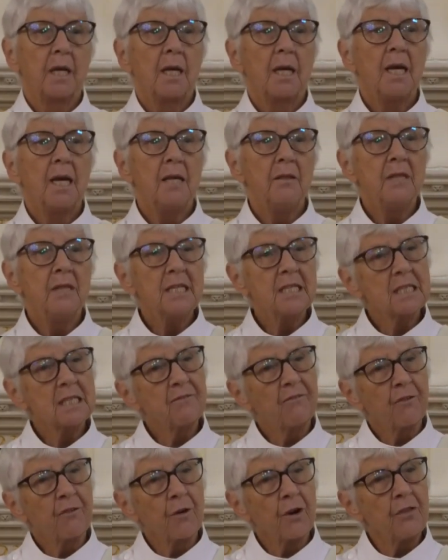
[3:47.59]
in
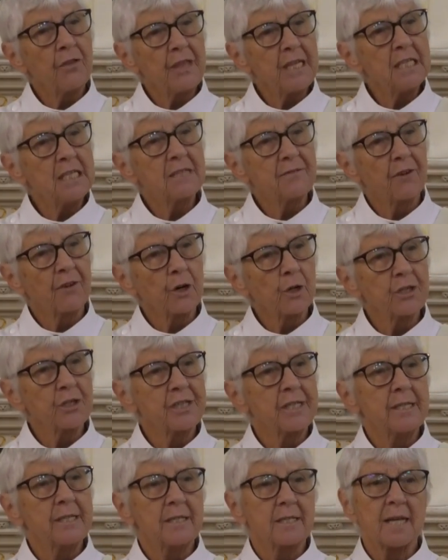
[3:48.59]
these
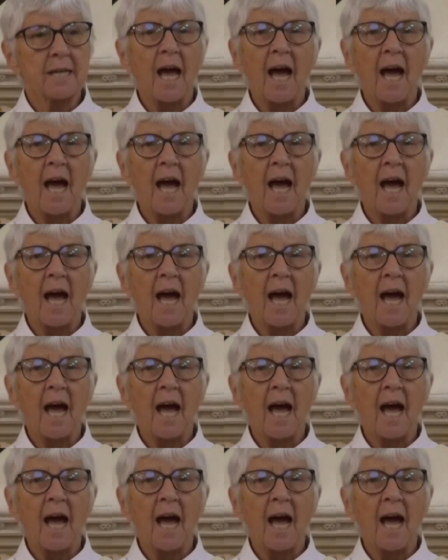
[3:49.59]
verses,